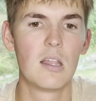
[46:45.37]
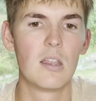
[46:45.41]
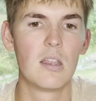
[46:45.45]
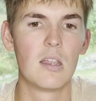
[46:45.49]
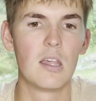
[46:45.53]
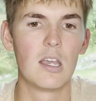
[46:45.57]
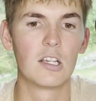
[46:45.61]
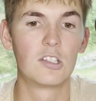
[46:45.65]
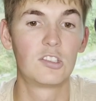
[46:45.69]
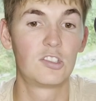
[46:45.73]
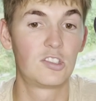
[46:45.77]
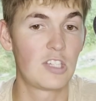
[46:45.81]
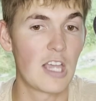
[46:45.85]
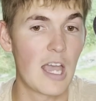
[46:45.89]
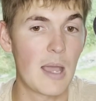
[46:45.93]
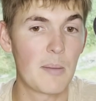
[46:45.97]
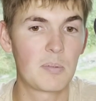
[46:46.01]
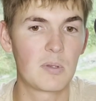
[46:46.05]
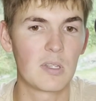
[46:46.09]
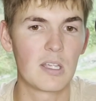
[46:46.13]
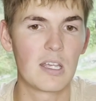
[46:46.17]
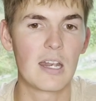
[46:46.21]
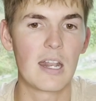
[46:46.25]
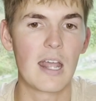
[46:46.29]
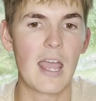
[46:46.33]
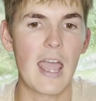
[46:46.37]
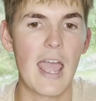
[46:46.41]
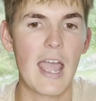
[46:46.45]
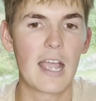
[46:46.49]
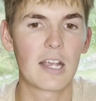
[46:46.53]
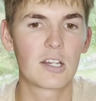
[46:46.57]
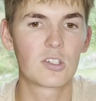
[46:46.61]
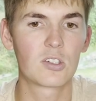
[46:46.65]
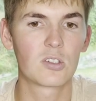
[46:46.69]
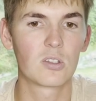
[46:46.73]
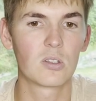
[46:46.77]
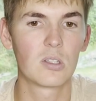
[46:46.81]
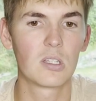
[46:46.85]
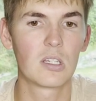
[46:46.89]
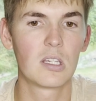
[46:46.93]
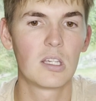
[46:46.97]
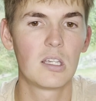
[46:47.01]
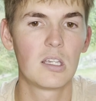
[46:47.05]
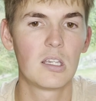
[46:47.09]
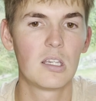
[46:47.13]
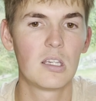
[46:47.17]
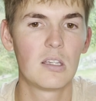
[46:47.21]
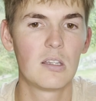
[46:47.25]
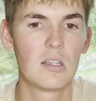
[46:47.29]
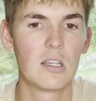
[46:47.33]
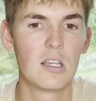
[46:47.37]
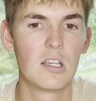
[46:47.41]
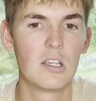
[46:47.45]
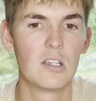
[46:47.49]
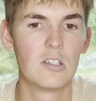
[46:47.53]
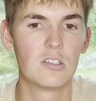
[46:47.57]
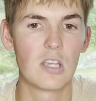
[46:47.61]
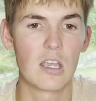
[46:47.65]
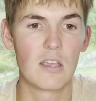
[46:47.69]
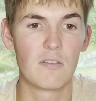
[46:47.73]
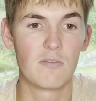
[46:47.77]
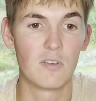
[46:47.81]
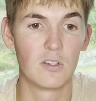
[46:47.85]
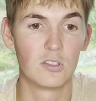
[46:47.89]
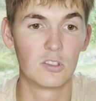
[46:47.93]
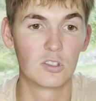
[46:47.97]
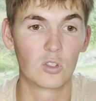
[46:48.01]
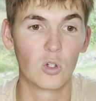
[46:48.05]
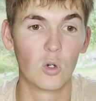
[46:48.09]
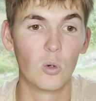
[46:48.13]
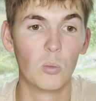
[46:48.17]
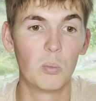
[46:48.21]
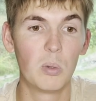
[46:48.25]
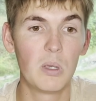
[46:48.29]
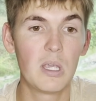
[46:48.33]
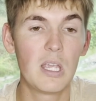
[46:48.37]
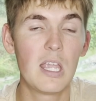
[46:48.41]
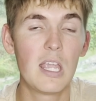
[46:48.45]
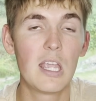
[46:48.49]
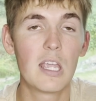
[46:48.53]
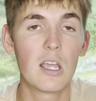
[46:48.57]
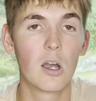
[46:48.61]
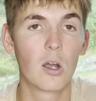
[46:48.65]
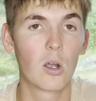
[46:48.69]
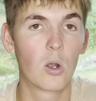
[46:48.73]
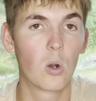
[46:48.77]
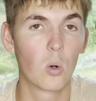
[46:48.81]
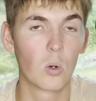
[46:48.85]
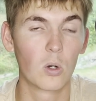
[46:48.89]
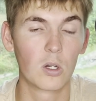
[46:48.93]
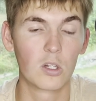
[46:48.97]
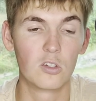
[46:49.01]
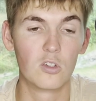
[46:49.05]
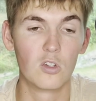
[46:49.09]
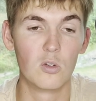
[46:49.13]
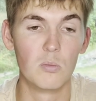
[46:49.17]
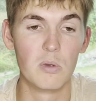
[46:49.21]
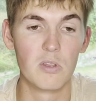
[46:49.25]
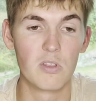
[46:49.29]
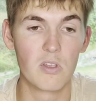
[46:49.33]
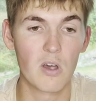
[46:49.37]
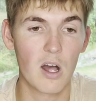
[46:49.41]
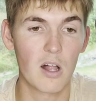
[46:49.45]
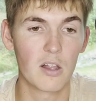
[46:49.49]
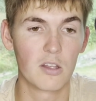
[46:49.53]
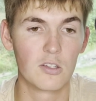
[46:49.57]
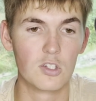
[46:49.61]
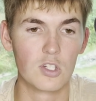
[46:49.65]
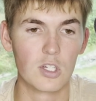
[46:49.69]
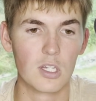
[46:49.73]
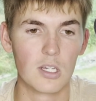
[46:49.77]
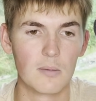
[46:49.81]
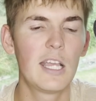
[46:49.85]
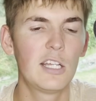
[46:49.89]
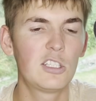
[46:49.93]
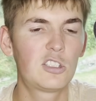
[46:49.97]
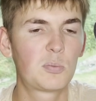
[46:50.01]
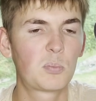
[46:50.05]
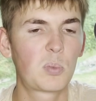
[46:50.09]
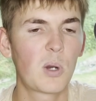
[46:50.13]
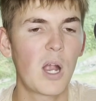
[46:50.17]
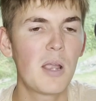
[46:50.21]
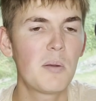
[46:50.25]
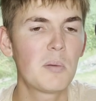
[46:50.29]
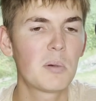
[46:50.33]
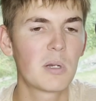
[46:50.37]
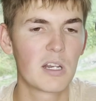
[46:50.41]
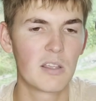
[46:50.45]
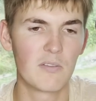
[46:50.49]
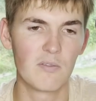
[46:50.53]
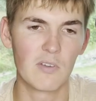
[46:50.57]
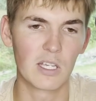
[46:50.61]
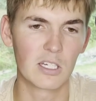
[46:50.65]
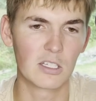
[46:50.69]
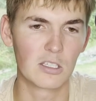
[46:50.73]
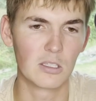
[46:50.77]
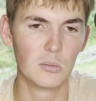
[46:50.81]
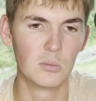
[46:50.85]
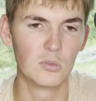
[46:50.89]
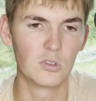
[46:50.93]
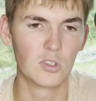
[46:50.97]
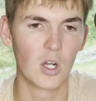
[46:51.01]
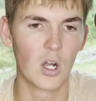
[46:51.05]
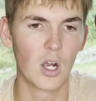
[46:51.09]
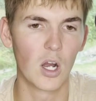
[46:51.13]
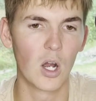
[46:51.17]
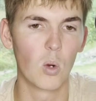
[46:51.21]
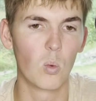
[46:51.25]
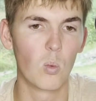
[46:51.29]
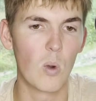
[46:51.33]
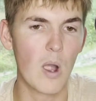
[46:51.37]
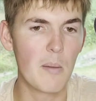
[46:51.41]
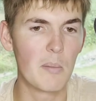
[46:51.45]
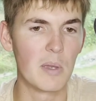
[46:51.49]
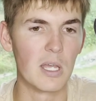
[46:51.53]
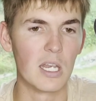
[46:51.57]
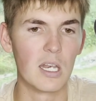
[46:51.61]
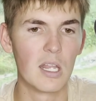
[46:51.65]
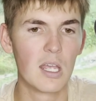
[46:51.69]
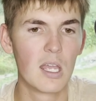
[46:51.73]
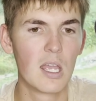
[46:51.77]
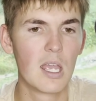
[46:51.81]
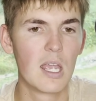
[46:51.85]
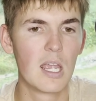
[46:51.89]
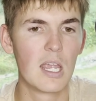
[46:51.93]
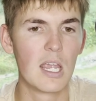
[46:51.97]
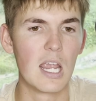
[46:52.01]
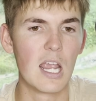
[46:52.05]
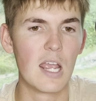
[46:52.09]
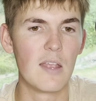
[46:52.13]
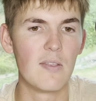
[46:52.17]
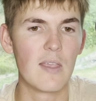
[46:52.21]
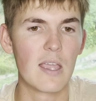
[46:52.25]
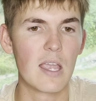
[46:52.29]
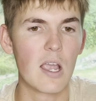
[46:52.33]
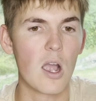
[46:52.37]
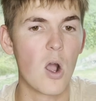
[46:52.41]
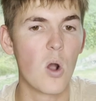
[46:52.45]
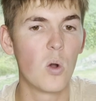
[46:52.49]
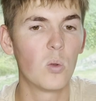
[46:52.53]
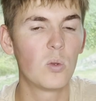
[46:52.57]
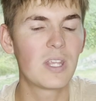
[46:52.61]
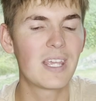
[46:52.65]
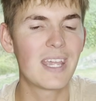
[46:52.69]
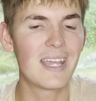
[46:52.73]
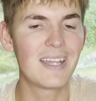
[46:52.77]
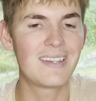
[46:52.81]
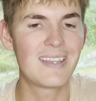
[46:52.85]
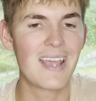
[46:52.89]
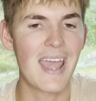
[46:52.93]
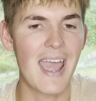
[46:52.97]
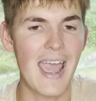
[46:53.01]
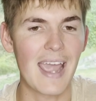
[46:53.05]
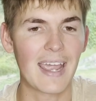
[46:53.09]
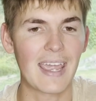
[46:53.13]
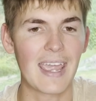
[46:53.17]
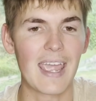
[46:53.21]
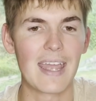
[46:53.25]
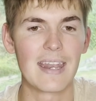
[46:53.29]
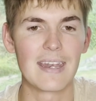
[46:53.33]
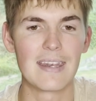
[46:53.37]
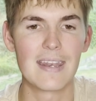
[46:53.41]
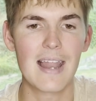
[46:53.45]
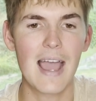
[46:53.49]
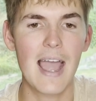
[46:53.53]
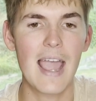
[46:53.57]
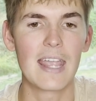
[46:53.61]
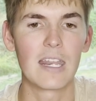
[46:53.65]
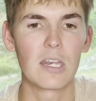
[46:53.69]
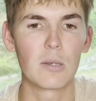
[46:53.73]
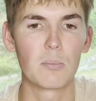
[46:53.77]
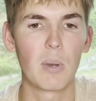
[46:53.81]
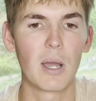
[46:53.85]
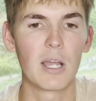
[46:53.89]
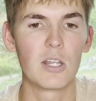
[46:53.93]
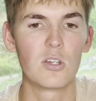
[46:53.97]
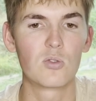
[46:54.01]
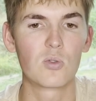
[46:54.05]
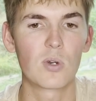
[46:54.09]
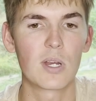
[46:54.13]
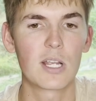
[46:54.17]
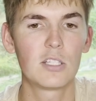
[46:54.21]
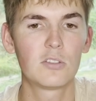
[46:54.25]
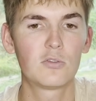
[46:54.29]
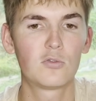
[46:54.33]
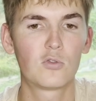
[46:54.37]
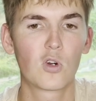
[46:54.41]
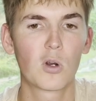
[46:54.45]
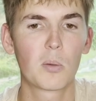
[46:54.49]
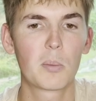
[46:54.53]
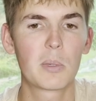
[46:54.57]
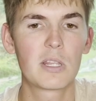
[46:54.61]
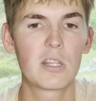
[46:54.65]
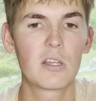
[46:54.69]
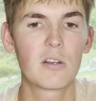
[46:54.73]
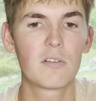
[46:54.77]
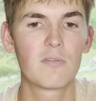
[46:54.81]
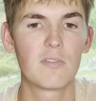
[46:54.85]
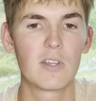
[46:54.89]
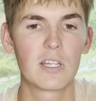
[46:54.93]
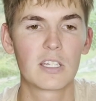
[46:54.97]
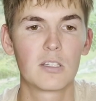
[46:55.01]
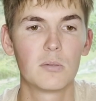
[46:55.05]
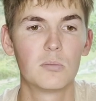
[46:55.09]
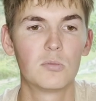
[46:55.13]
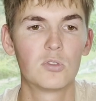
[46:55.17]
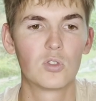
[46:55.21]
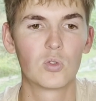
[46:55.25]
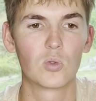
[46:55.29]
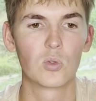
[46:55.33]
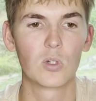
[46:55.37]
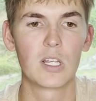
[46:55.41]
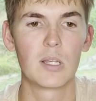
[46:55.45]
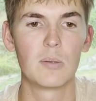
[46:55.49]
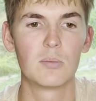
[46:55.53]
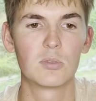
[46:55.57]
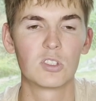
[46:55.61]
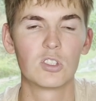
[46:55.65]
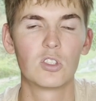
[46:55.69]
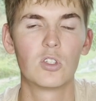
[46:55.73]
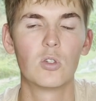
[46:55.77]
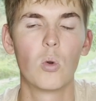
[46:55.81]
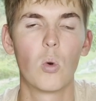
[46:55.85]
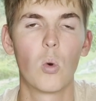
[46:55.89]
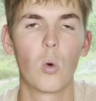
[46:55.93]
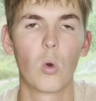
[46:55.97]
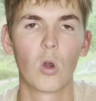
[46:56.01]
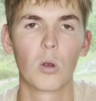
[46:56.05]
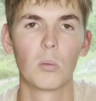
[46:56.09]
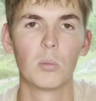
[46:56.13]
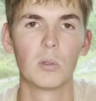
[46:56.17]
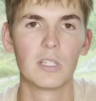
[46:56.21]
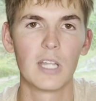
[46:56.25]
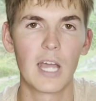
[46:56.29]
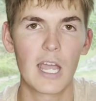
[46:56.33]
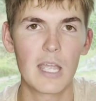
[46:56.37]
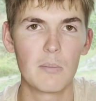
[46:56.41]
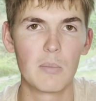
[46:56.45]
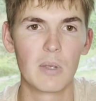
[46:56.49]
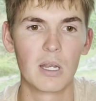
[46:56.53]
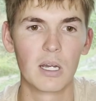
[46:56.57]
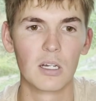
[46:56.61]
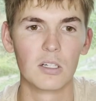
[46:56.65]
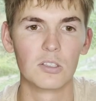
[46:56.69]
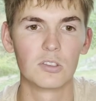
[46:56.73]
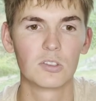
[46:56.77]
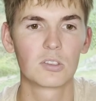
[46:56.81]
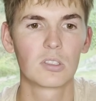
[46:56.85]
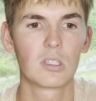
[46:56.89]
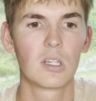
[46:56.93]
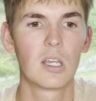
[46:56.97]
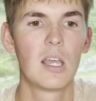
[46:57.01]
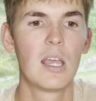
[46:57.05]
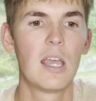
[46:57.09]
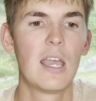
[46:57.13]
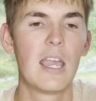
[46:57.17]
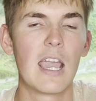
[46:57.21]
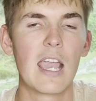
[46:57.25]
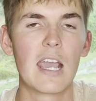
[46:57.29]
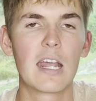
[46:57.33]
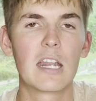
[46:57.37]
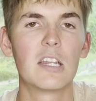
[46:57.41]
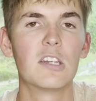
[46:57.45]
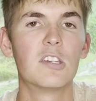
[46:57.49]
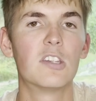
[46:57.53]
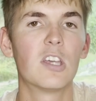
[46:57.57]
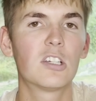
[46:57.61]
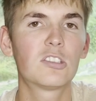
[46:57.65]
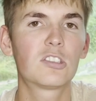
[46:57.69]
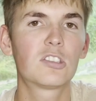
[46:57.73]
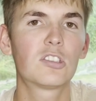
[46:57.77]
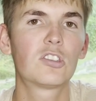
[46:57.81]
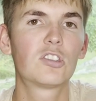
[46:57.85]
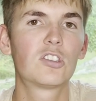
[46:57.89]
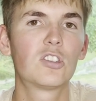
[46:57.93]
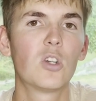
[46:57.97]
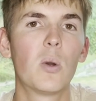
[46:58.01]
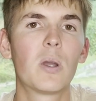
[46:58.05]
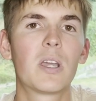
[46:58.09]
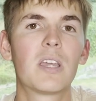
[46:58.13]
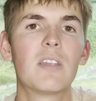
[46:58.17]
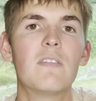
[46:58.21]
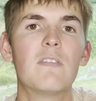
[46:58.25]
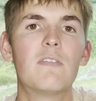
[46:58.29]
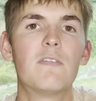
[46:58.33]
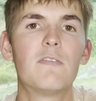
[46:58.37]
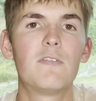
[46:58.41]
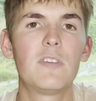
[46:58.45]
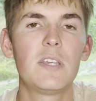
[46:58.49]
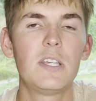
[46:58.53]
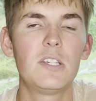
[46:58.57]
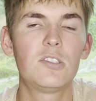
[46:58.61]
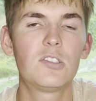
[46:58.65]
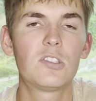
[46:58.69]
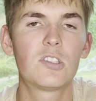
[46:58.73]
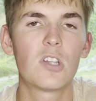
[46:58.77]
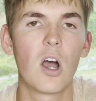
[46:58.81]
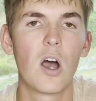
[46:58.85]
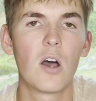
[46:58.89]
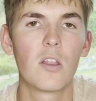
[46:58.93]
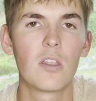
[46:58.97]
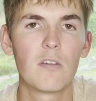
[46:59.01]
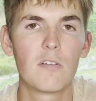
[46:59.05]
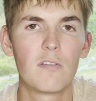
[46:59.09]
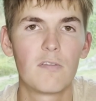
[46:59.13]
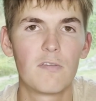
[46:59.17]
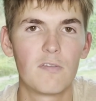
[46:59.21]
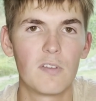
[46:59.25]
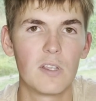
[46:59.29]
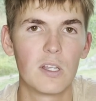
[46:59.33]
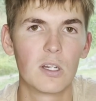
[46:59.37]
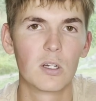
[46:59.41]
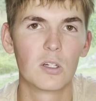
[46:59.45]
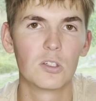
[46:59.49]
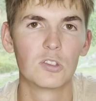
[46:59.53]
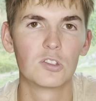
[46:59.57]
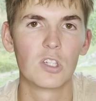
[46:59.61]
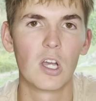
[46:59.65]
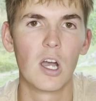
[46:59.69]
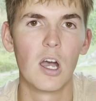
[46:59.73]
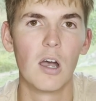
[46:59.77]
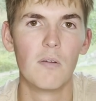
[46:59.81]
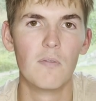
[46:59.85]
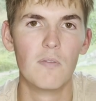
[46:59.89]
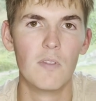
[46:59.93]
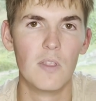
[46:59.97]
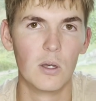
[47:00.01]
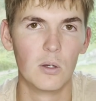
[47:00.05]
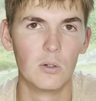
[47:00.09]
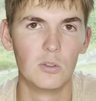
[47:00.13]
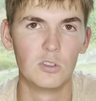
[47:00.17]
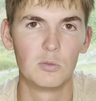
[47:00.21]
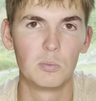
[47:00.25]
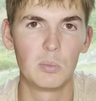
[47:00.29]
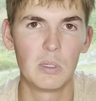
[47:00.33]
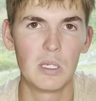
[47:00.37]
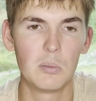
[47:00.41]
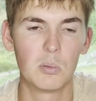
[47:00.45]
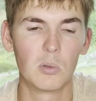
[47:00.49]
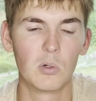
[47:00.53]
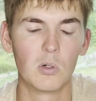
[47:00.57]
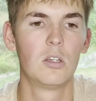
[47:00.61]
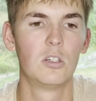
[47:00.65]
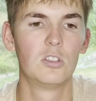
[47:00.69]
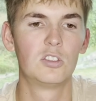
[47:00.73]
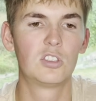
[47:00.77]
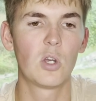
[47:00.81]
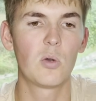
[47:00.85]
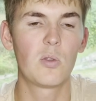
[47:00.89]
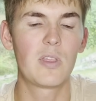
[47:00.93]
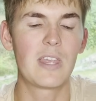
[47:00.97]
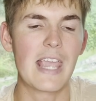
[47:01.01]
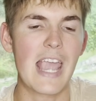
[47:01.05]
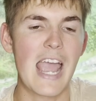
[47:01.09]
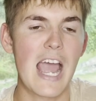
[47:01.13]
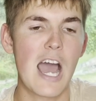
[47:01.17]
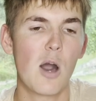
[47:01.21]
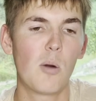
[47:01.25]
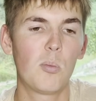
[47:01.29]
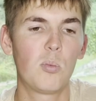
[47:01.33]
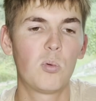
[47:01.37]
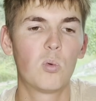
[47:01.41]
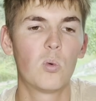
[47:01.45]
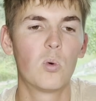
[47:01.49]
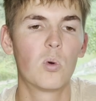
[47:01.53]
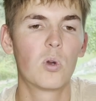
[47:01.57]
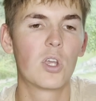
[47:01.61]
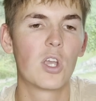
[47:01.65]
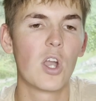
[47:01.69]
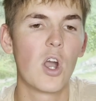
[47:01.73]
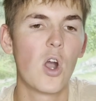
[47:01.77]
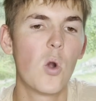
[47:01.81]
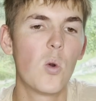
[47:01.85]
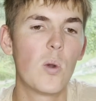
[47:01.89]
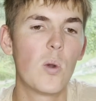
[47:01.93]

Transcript: except it actually is a physical being according to mythology. Its primary victims are women, and they only attack at night by transforming their victims' dreams into horrible nightmares and it does this so it can feast on the fears of those people. So the Alp will go